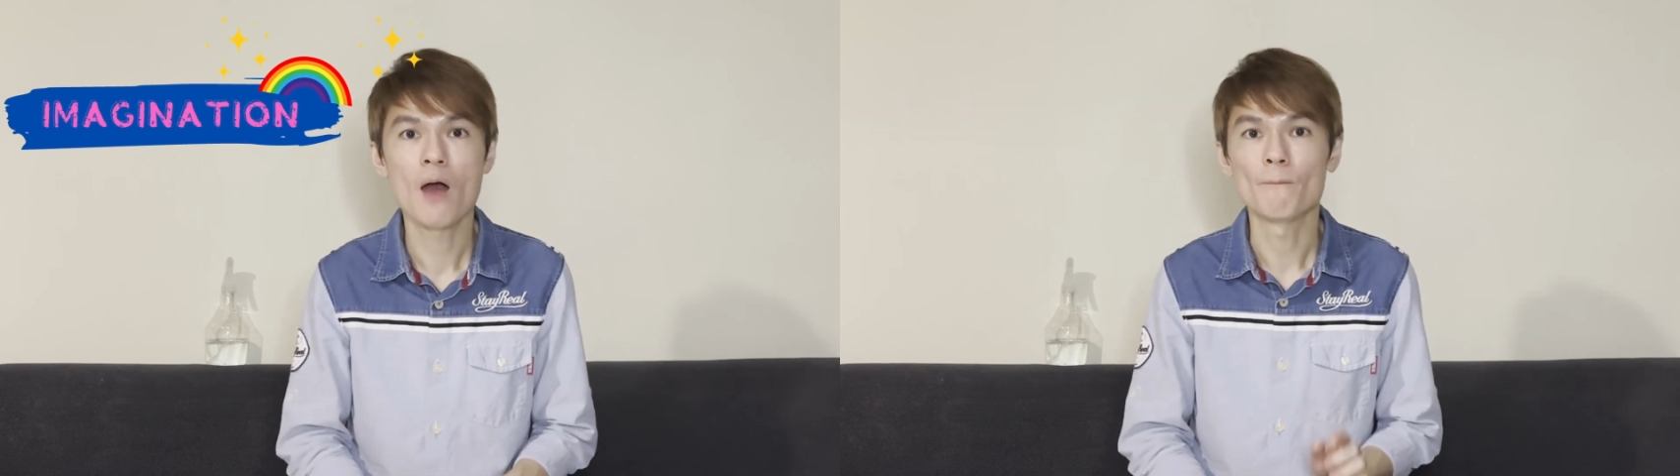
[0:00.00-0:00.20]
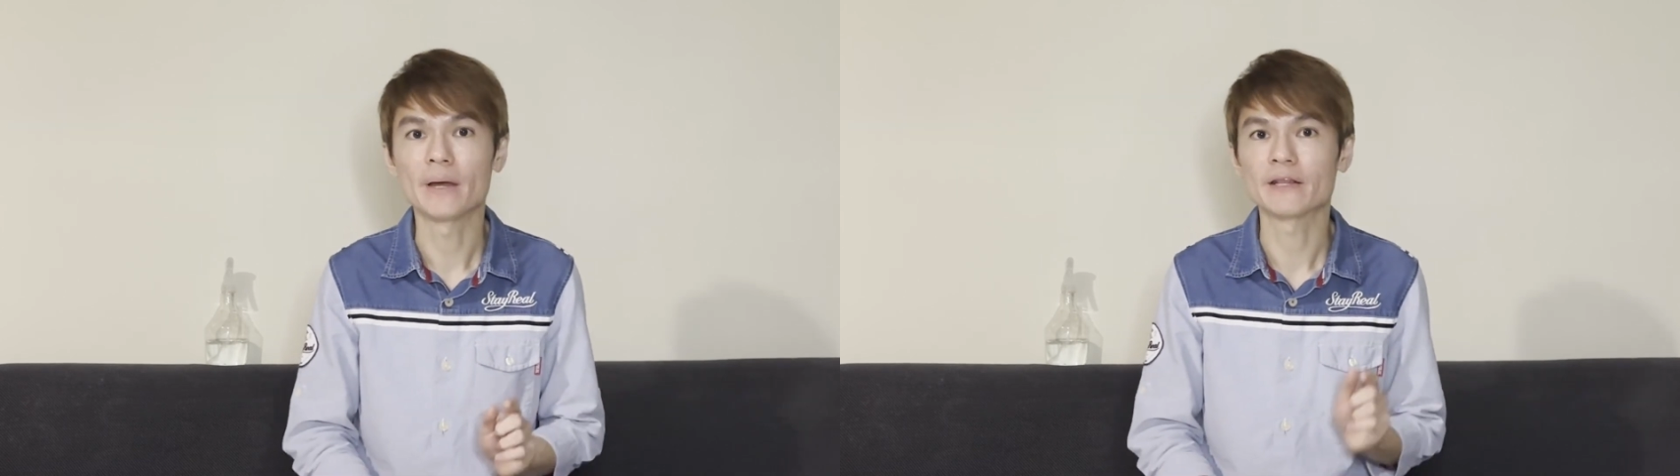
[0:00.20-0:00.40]

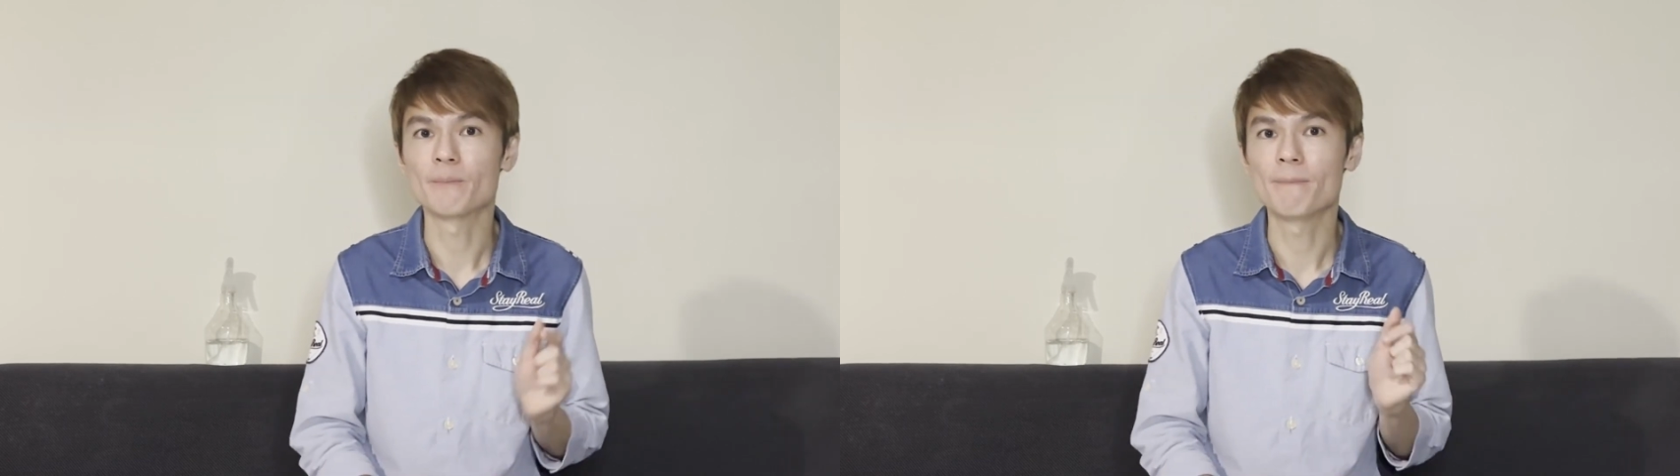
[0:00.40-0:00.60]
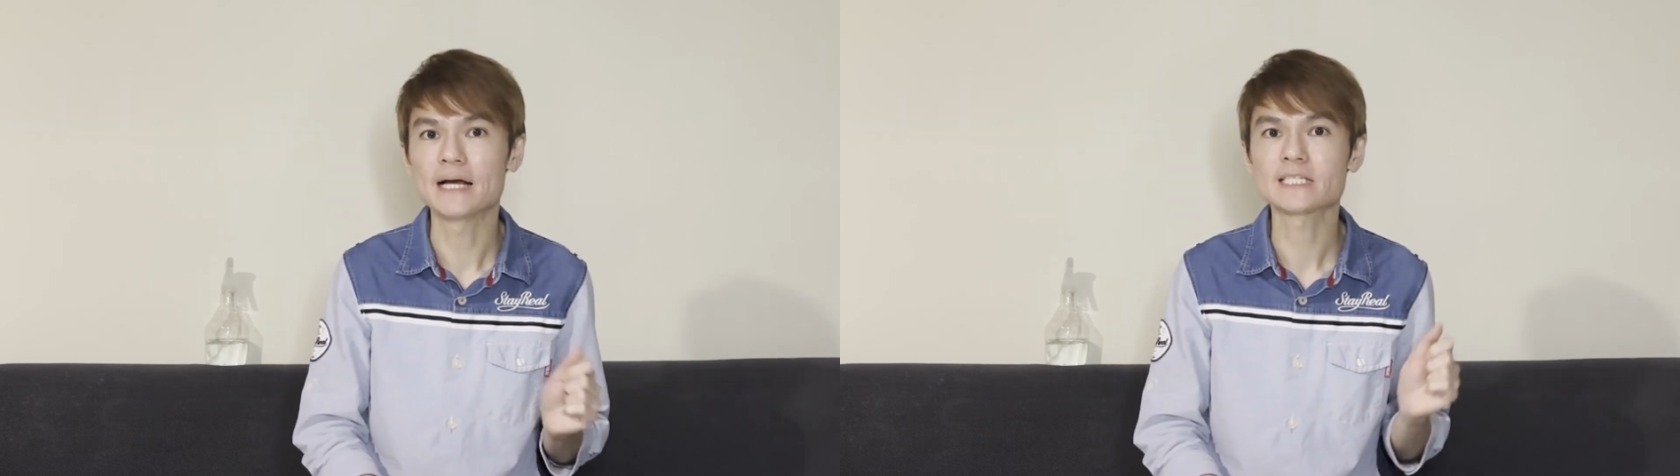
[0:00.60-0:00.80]
make the
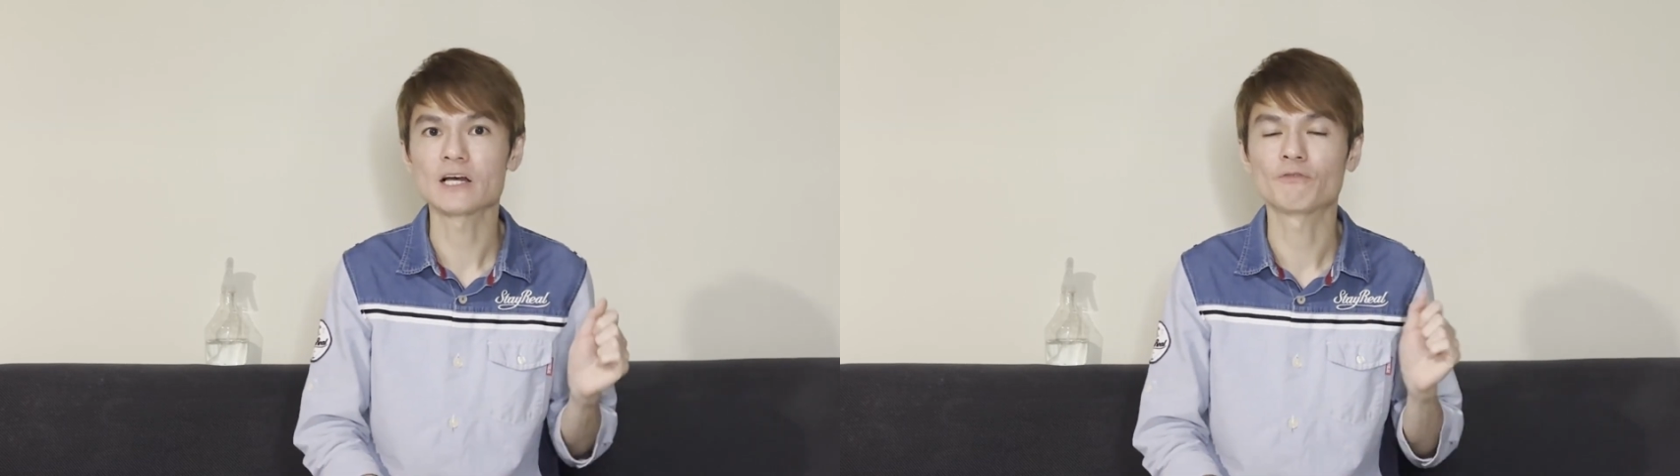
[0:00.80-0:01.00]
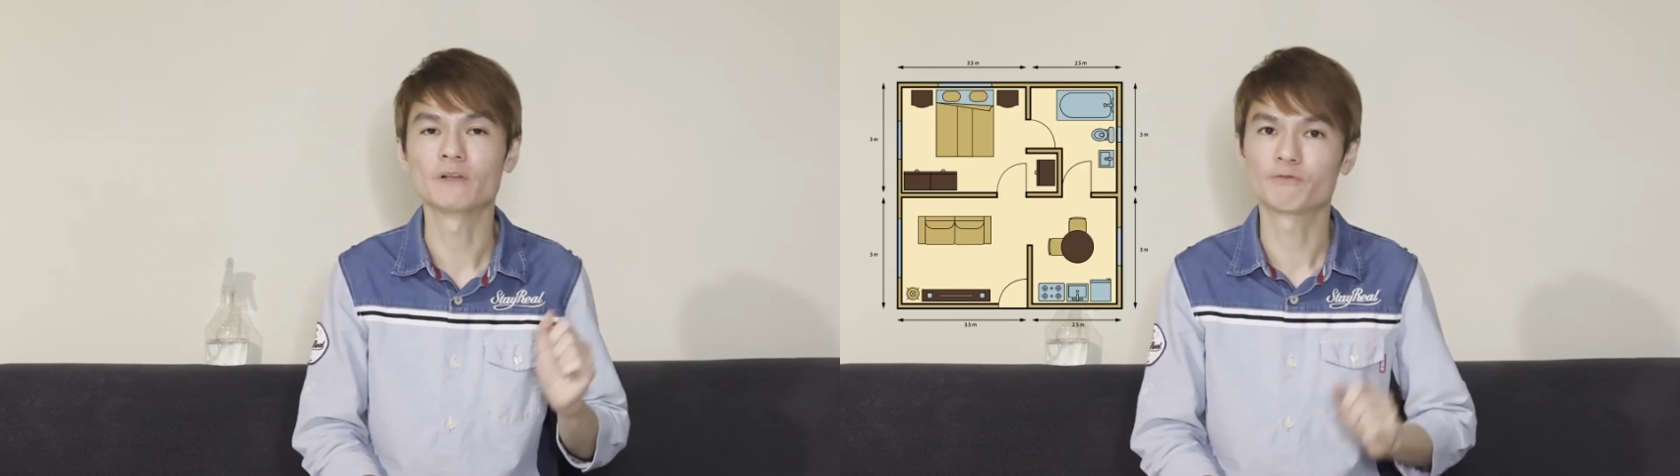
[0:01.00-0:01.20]
best
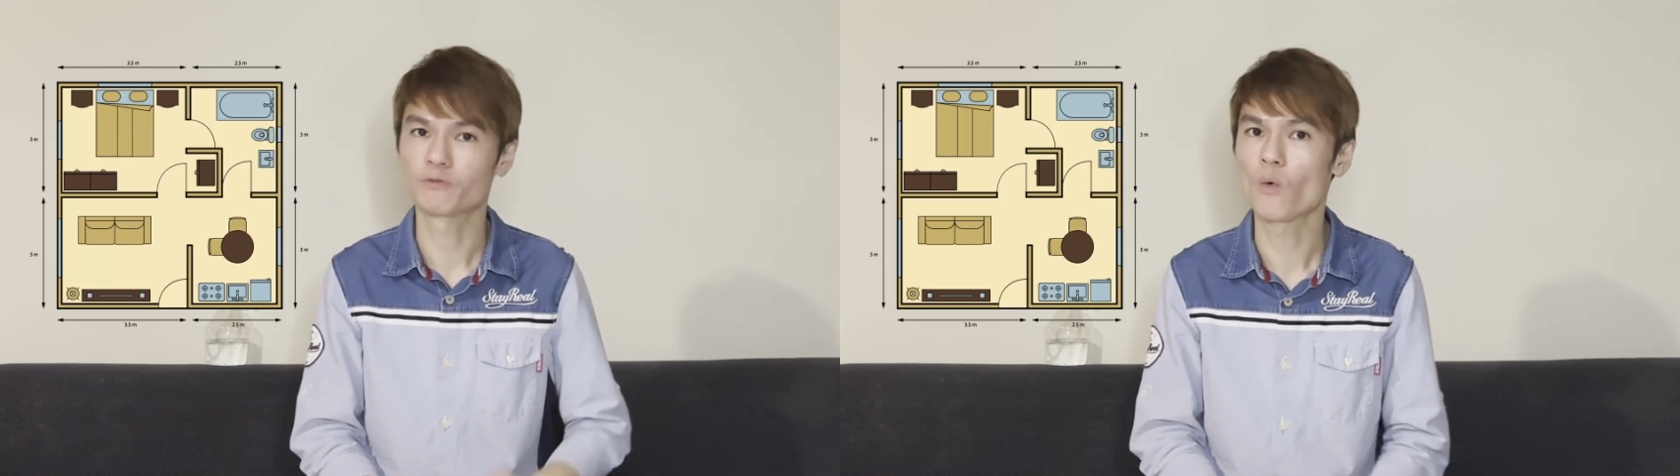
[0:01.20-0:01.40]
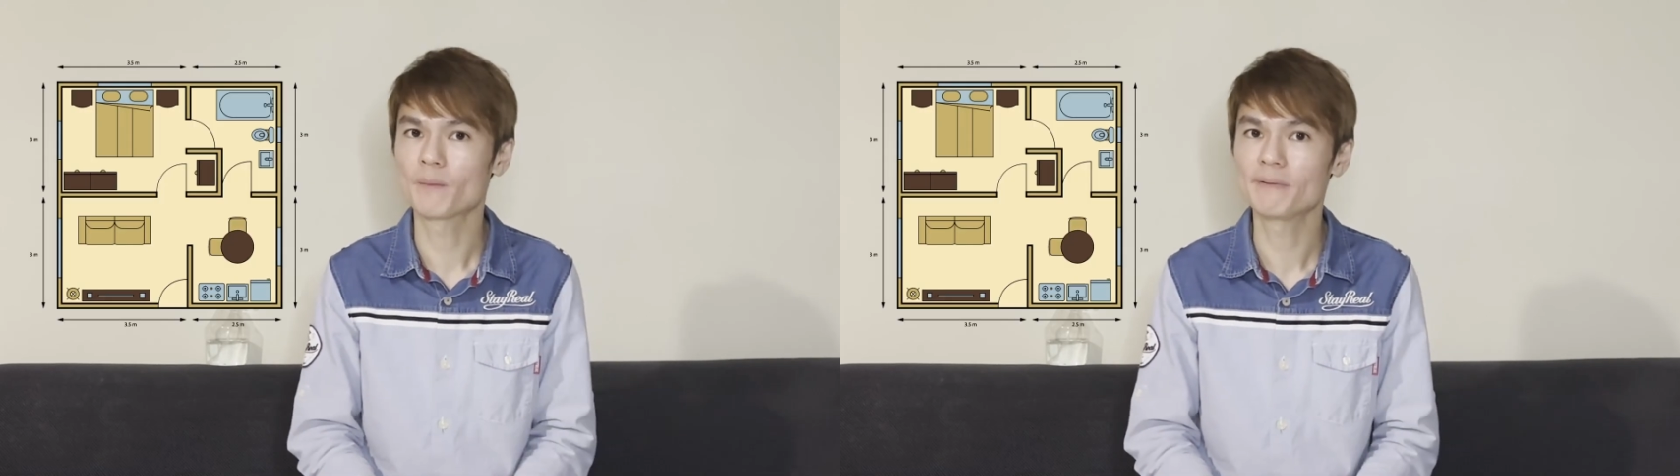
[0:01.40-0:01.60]
of the
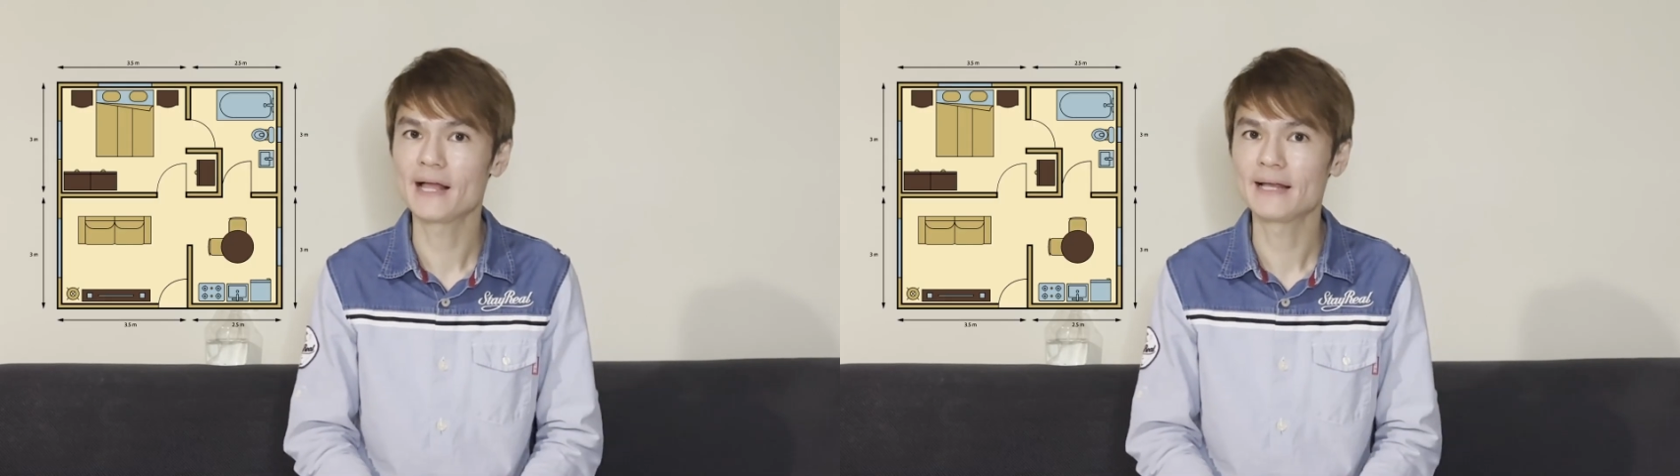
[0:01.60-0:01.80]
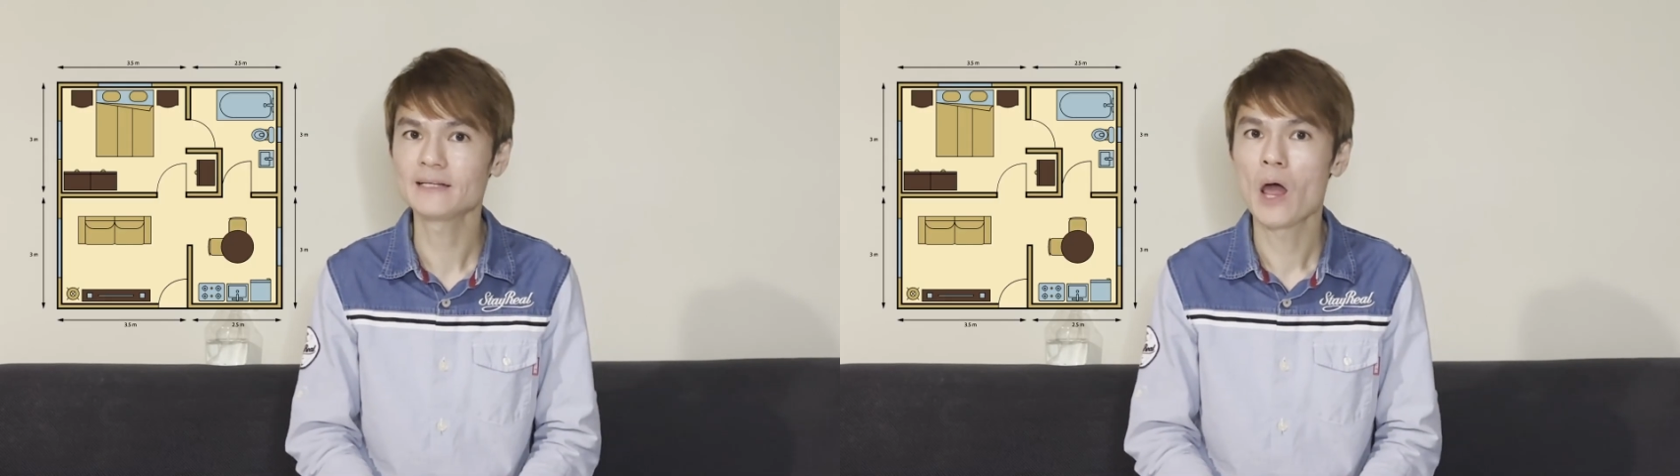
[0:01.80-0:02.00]
floor
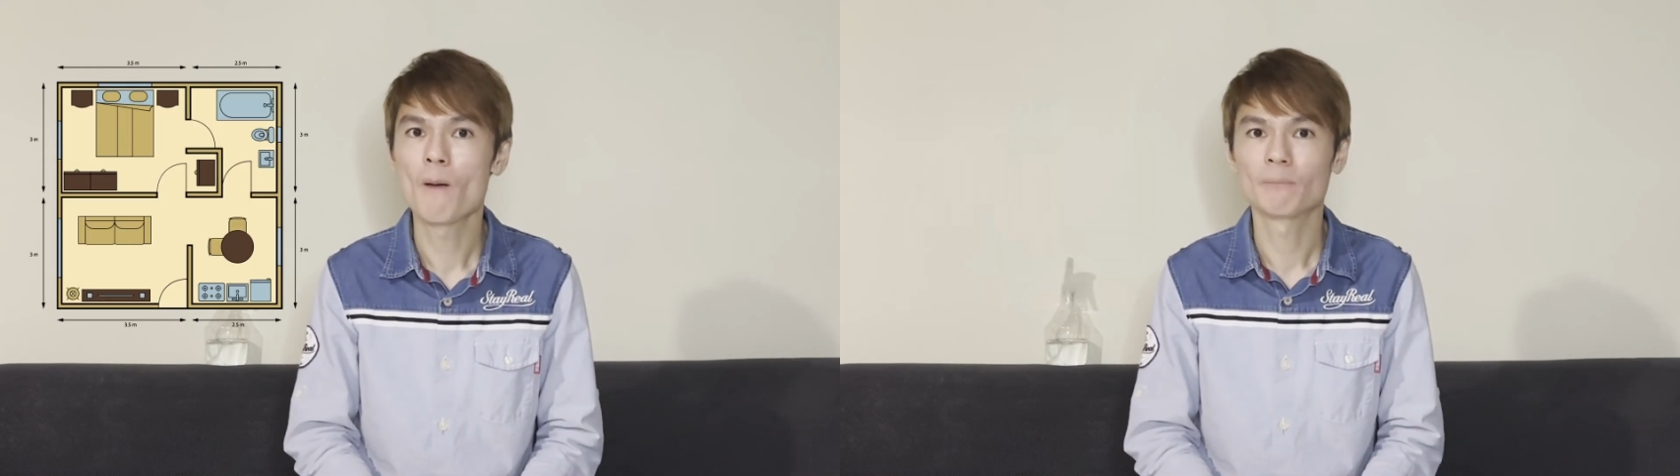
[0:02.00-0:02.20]
plan,